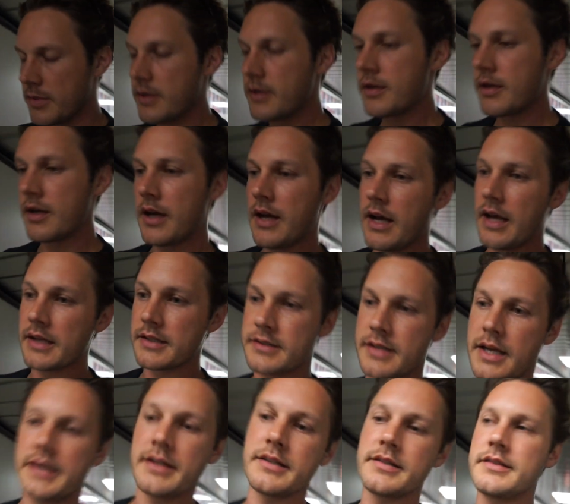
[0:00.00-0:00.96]
Uh,
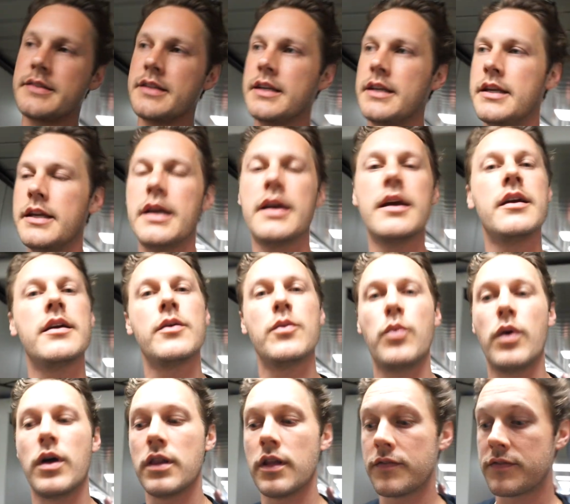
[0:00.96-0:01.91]
excited to see
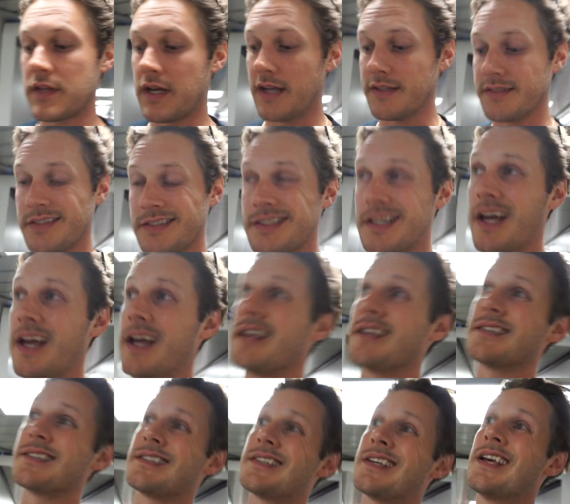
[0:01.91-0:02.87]
what Lufthansa
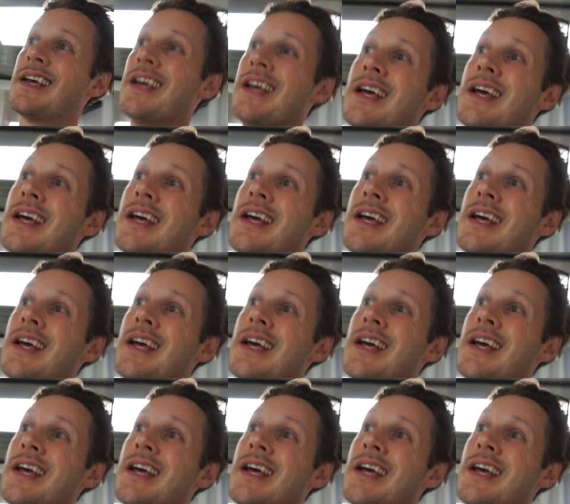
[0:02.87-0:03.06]
does